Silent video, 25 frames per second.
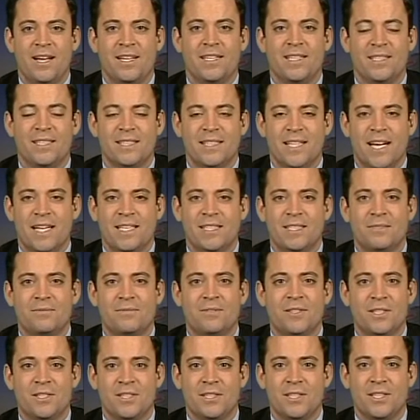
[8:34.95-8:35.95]

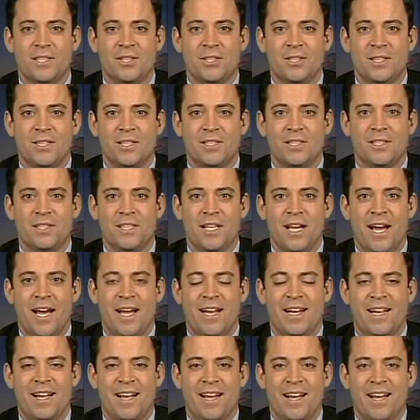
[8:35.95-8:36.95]
decisive decisions
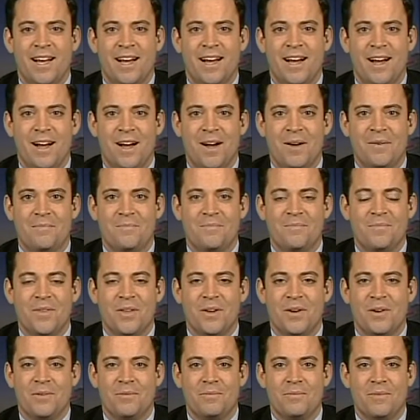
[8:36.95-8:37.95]
that,
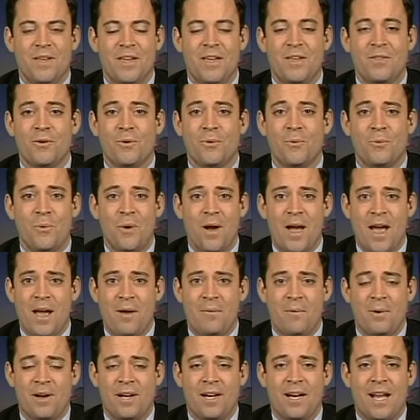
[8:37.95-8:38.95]
either
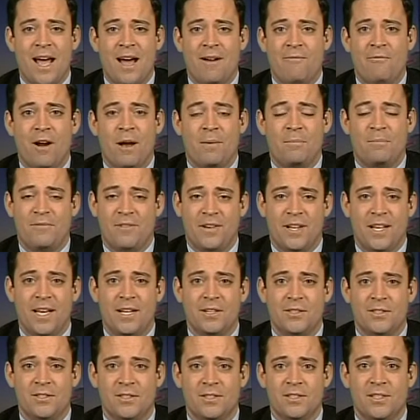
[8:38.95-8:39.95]
way we're going to have
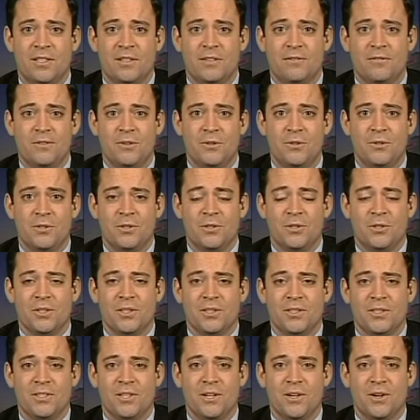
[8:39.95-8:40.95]
ramifications in the future.
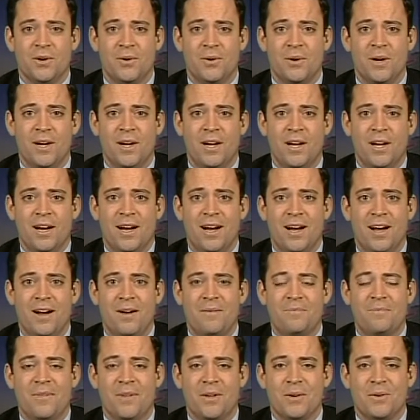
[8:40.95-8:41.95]
And so,
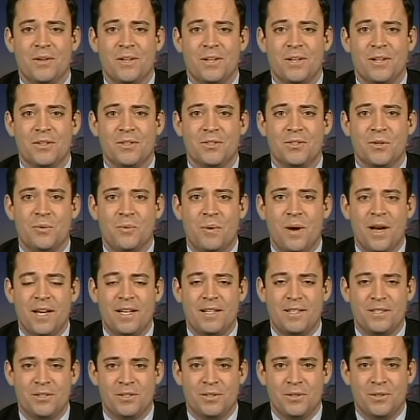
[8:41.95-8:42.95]
here's a
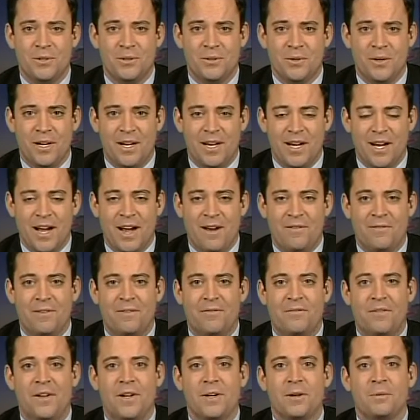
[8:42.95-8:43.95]
way to have the
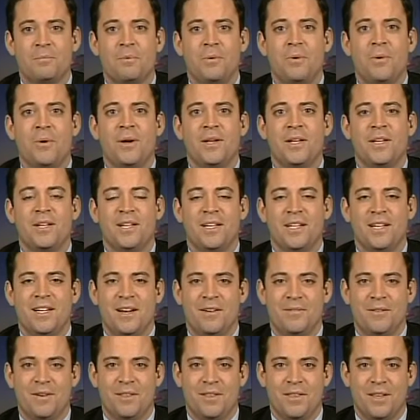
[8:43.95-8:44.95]
finger pointing and
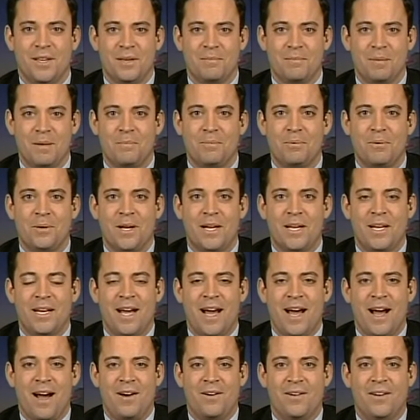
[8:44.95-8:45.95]
everything be played
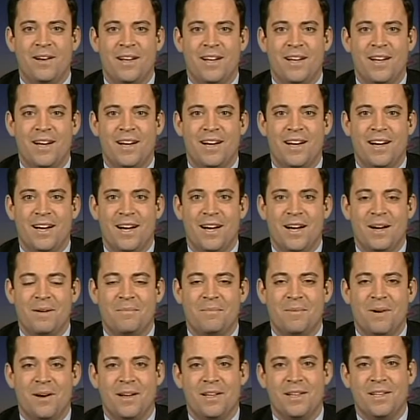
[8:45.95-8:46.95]
out
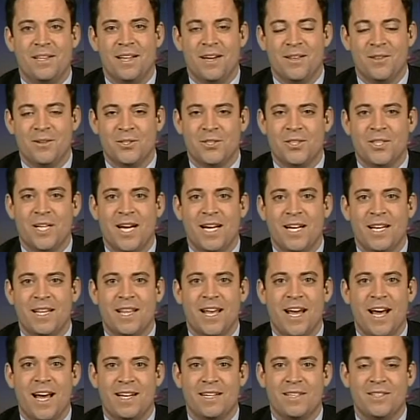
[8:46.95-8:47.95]
on the other side of
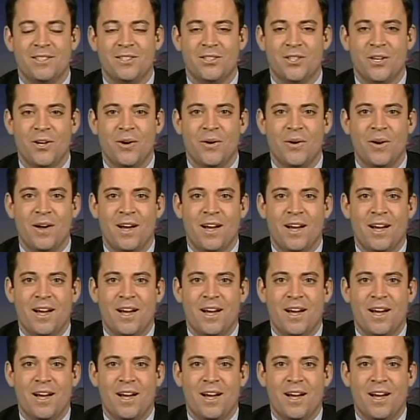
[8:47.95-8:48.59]
that. And so